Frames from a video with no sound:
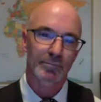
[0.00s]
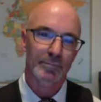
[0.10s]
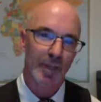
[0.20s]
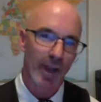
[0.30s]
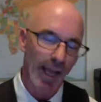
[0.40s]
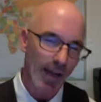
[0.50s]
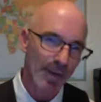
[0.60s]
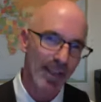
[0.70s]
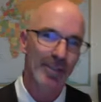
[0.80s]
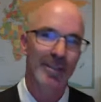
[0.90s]
So how
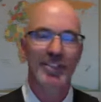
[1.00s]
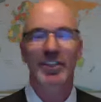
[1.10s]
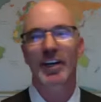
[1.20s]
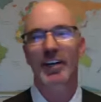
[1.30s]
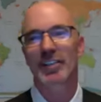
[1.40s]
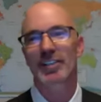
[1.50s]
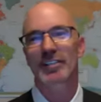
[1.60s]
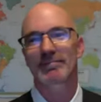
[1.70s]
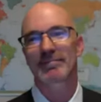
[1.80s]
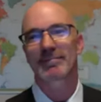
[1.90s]
might you astonish
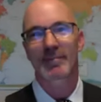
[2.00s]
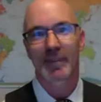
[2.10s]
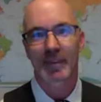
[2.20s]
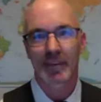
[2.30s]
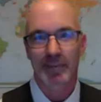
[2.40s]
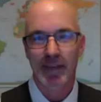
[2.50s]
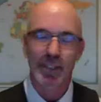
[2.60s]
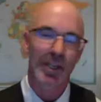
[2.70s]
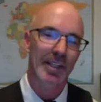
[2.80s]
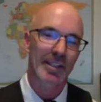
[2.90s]

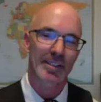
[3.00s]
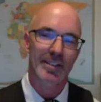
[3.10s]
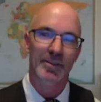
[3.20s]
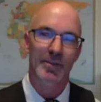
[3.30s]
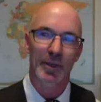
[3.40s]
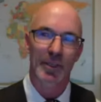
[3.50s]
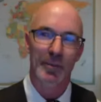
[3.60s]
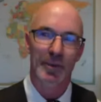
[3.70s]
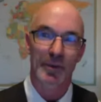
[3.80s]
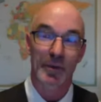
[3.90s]
McDonald's into working
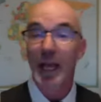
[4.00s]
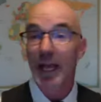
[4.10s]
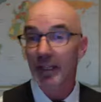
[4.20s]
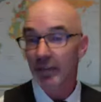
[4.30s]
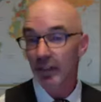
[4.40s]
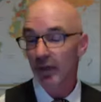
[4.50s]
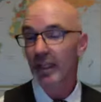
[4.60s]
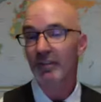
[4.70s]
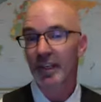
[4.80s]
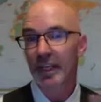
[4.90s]
with you? And if you don't
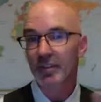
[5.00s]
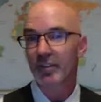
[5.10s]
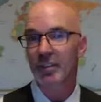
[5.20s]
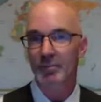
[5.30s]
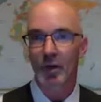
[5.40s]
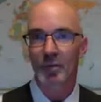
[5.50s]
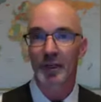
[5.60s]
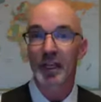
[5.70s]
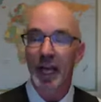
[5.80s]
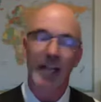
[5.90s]
have an answer in this
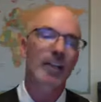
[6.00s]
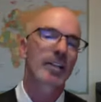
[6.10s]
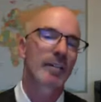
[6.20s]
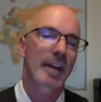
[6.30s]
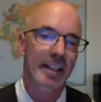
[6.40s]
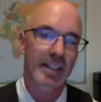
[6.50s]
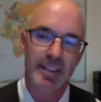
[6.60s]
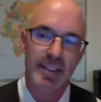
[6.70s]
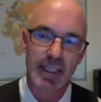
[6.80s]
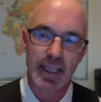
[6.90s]
moment, I'm going to invite you to
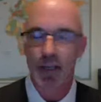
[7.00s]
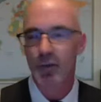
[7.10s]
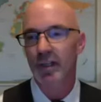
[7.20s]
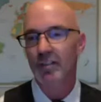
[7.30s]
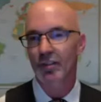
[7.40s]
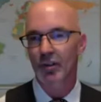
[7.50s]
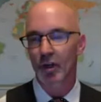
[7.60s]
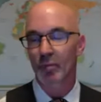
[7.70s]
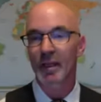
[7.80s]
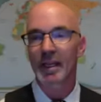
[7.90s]
take that question
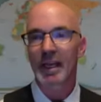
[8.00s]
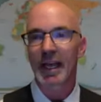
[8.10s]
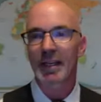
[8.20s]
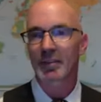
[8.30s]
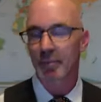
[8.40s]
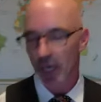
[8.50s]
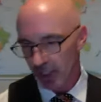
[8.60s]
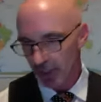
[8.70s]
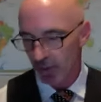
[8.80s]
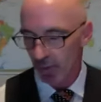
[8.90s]
home and to
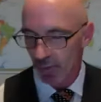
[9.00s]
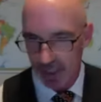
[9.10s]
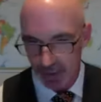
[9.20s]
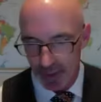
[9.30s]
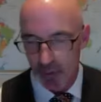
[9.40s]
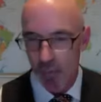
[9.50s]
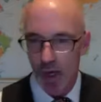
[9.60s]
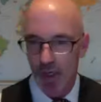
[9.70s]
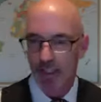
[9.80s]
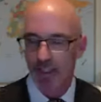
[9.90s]
ponder it while you're out
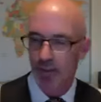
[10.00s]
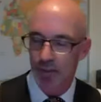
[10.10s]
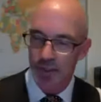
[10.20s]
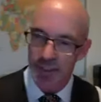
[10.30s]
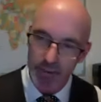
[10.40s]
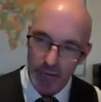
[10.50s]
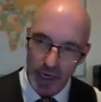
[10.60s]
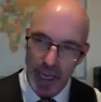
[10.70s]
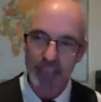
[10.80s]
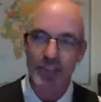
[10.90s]
walking or in a
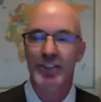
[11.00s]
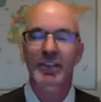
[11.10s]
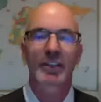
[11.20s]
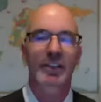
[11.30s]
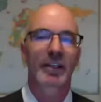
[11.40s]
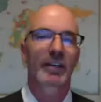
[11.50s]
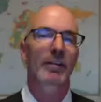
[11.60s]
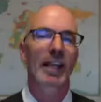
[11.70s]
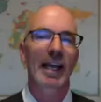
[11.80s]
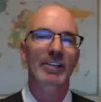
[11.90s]
relaxed, in a
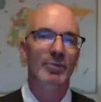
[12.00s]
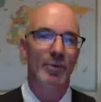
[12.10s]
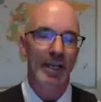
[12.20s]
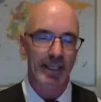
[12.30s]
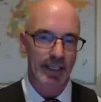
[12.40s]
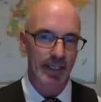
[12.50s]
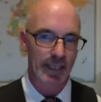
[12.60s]
relaxed way. Yeah. Yeah.